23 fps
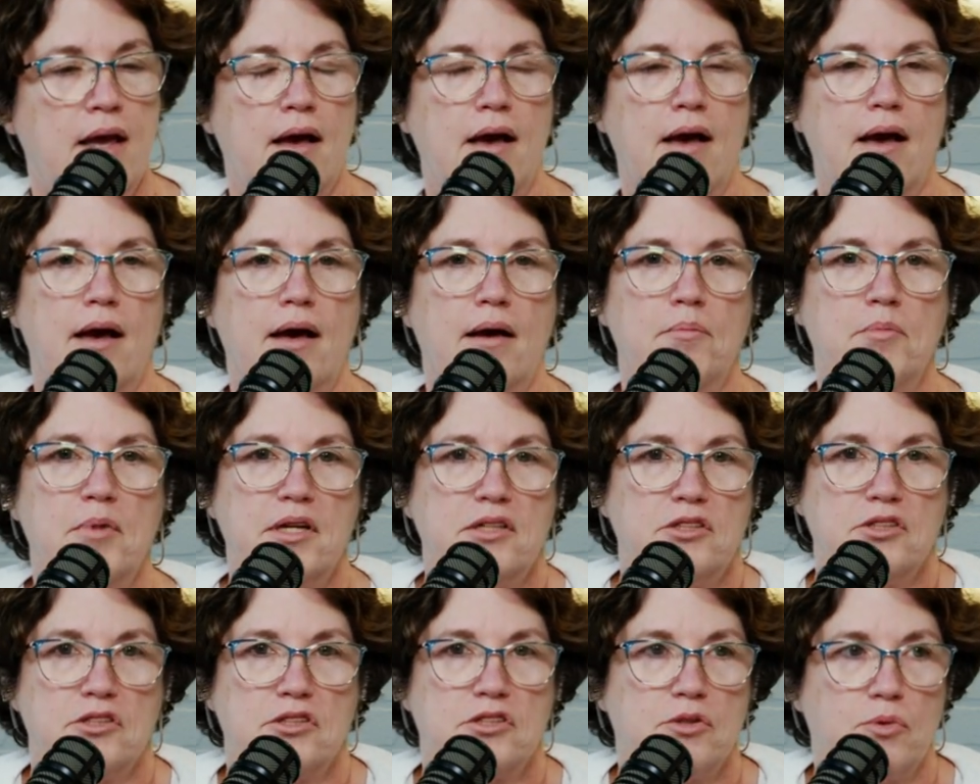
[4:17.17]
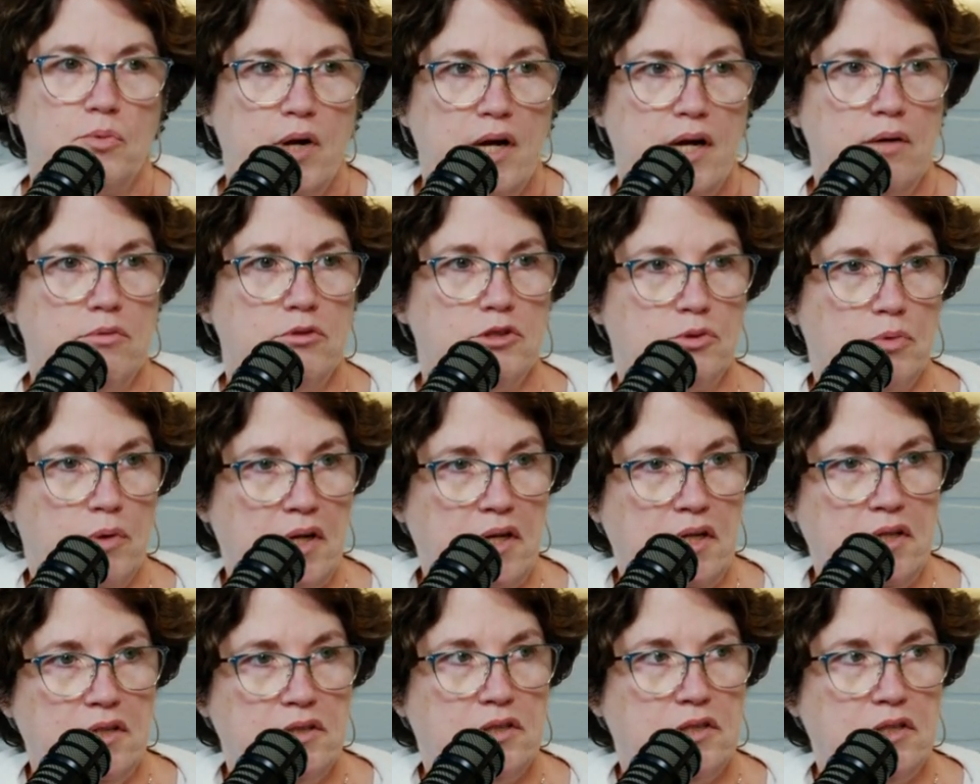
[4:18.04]
Um, and just the way I was
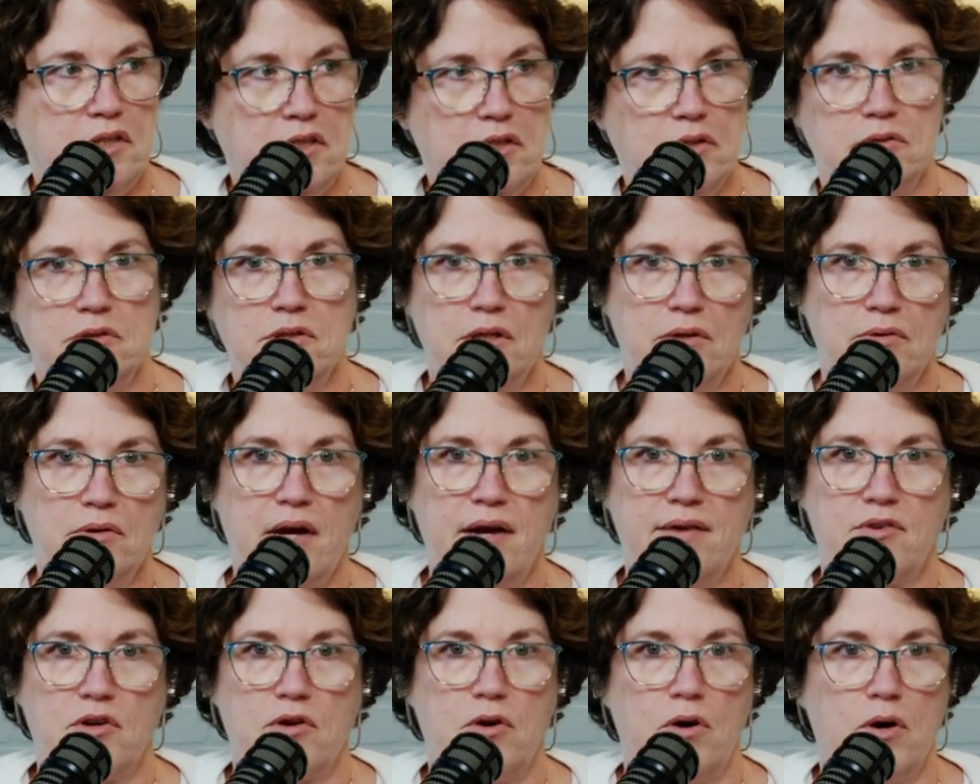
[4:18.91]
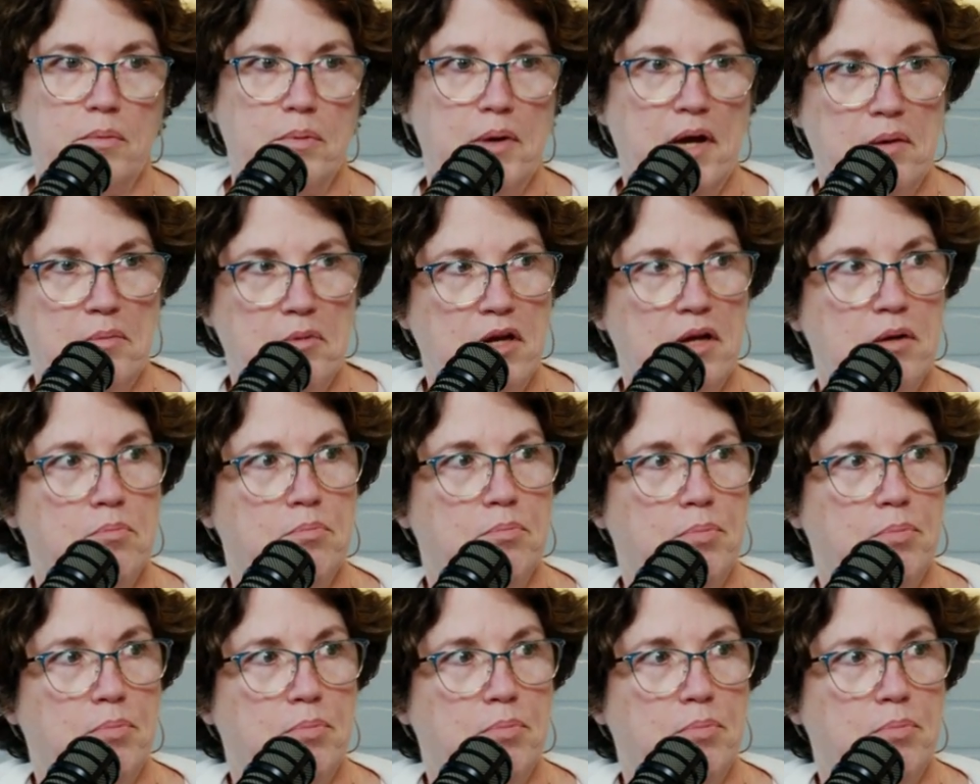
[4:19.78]
raised, you know, don't have a car payment,